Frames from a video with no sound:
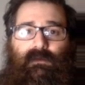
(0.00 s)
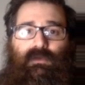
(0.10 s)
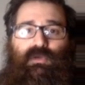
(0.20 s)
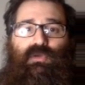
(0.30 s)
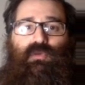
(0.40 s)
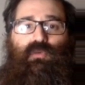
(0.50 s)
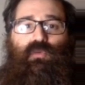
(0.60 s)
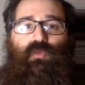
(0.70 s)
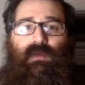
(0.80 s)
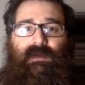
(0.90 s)

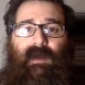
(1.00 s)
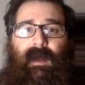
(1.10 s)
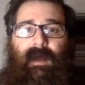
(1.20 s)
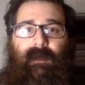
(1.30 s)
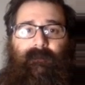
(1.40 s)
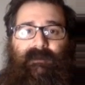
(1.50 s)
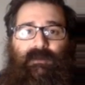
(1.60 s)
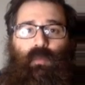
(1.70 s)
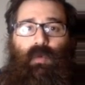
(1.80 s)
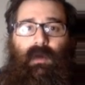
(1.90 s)
2 times
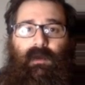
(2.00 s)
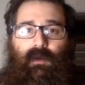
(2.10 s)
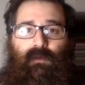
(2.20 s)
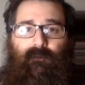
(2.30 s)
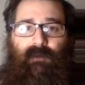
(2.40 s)
1 over